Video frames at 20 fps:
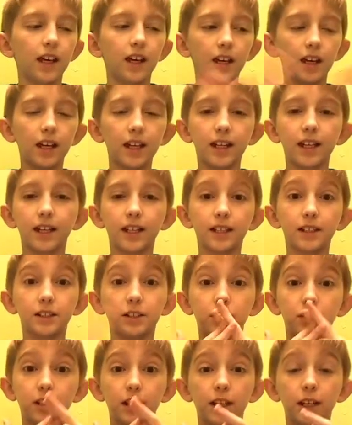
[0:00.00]
Hey guys,
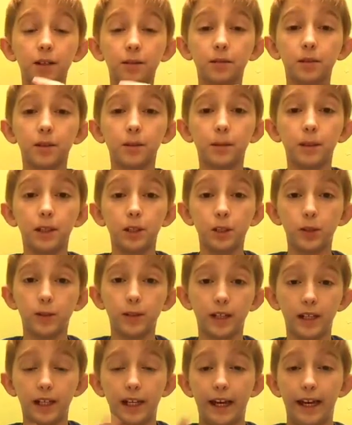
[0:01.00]
so today I'm going to be
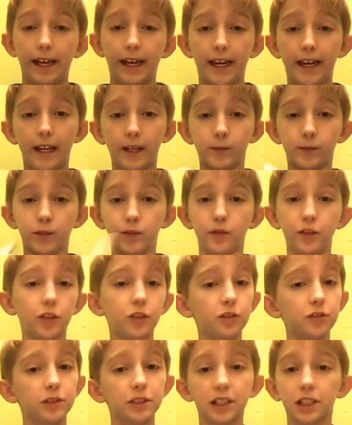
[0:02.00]
doing a
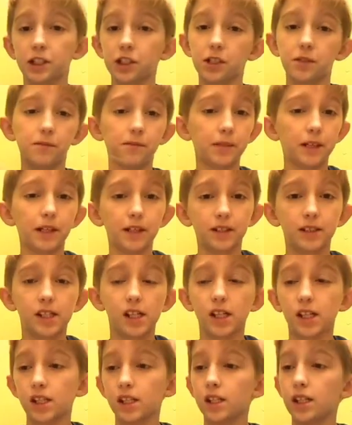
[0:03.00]
review /
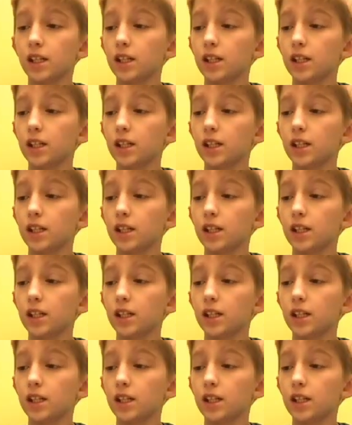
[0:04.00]
comparison